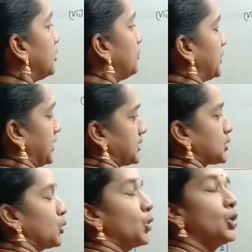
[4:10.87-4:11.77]
5.
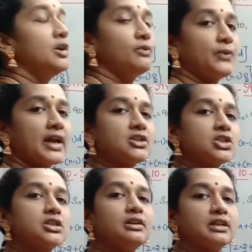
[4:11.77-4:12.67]
So
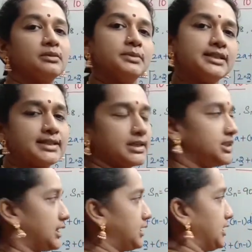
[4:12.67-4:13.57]
fractional term is
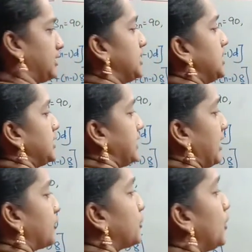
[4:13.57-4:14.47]
rejected.
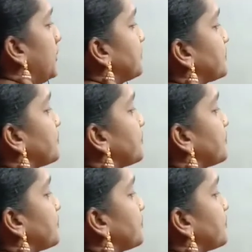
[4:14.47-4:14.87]
Therefore